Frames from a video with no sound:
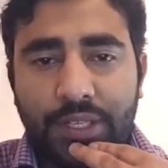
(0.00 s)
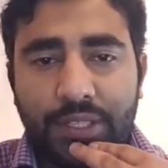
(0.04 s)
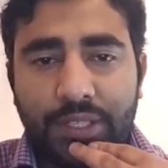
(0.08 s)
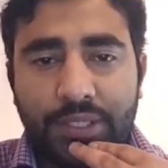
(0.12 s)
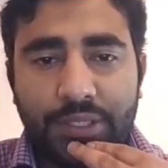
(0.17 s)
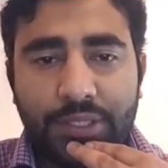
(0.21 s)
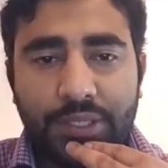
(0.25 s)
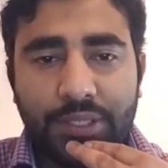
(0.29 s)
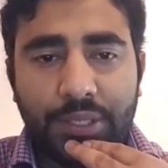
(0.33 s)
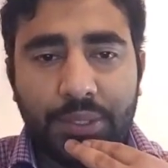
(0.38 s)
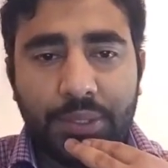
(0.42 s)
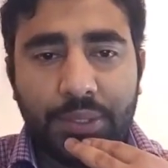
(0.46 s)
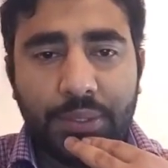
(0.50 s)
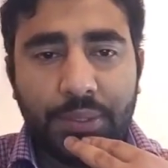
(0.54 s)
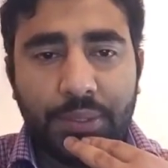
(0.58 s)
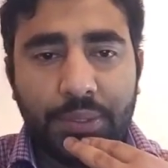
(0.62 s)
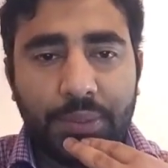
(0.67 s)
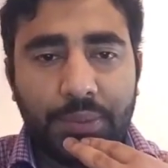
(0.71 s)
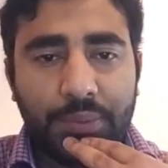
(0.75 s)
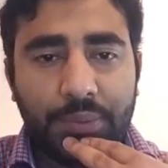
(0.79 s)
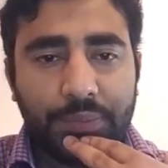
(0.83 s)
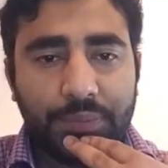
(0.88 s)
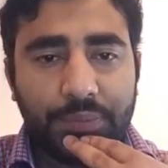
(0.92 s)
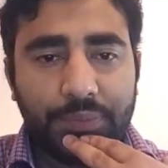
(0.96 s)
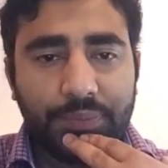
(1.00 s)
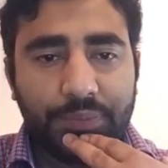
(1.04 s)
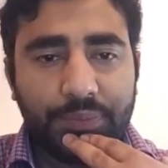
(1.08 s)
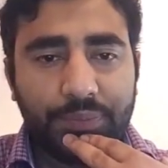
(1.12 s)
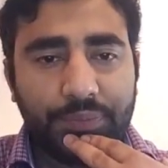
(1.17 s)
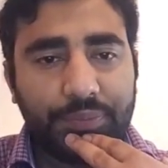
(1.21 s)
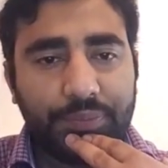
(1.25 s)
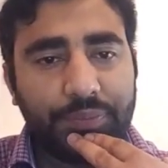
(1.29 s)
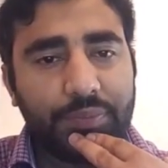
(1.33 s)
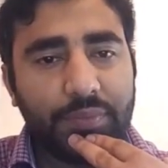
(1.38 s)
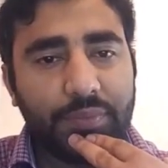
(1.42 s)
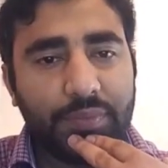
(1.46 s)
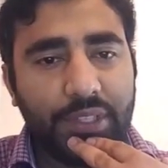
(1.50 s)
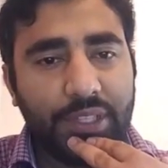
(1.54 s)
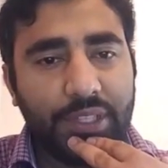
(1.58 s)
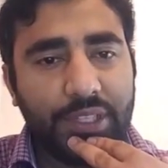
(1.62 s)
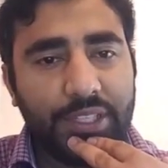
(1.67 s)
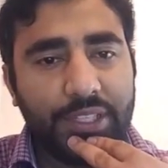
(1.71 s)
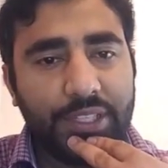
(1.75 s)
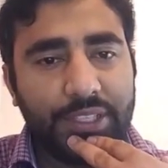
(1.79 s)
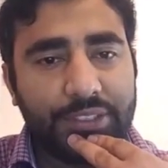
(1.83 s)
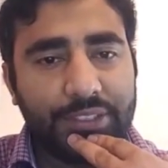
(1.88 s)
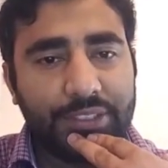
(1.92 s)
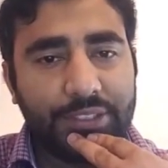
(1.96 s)
So
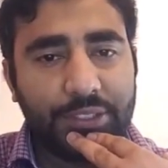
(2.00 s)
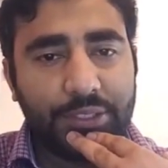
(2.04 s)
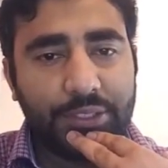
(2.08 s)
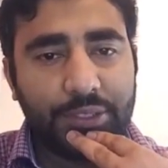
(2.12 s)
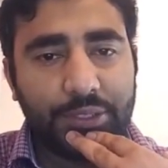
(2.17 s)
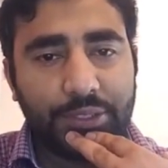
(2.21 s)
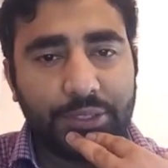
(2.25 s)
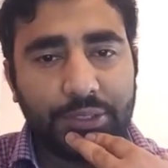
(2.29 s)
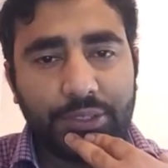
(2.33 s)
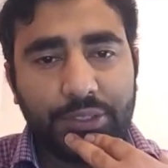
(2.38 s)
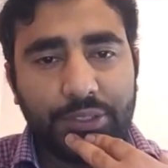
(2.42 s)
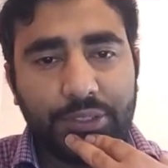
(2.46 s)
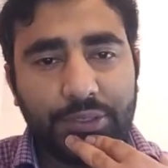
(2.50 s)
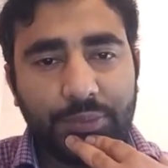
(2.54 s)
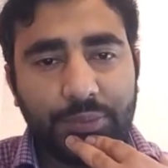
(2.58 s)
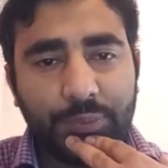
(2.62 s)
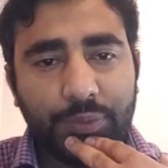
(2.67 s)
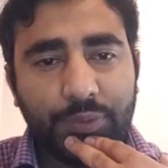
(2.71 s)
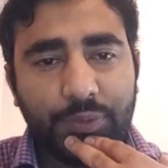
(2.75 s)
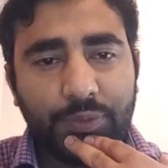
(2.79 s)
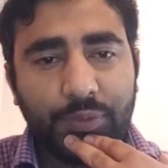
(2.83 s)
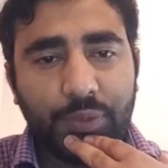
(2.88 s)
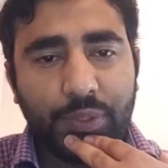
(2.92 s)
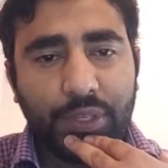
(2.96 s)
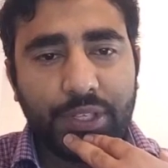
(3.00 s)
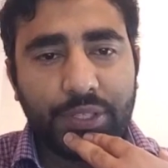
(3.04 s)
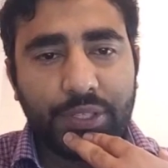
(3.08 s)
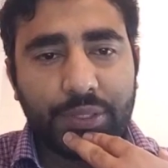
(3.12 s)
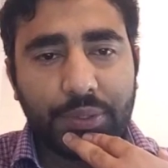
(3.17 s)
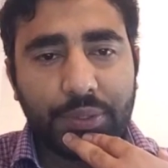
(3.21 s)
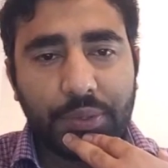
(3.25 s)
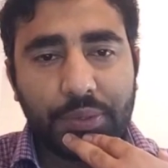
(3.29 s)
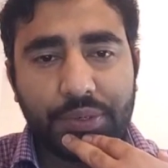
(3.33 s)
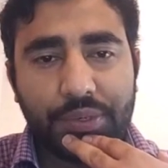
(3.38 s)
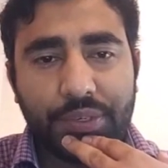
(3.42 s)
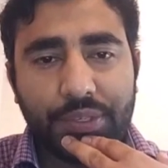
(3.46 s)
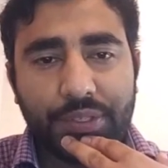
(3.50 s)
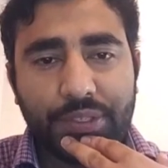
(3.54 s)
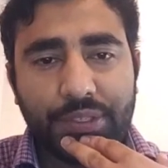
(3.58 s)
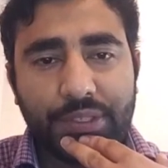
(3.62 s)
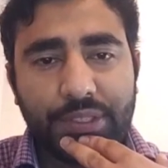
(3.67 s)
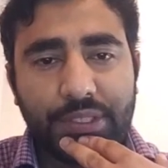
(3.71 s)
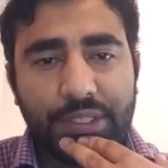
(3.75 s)
let's move to another question.